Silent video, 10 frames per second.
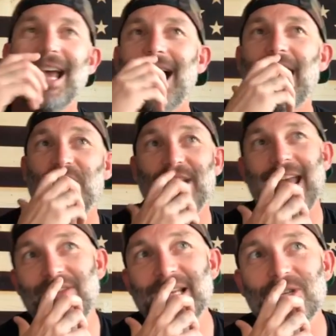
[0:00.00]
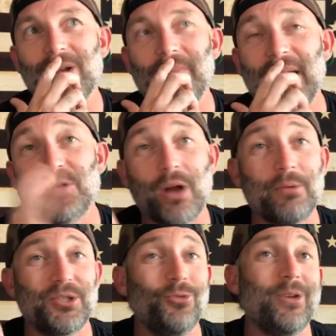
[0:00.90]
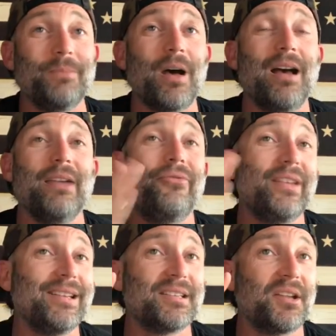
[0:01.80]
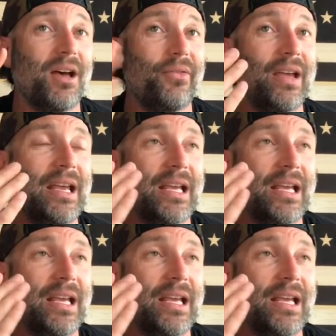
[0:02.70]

I actually have an Instagram page where I was doing my fitness stuff,